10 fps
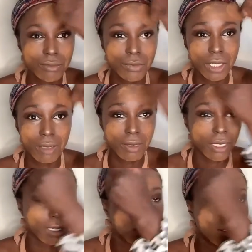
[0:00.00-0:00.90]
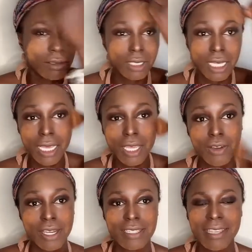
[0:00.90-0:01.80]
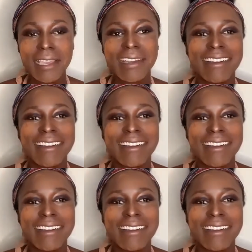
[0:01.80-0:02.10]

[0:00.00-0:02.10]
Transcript: You're gonna be like, okay, crazy.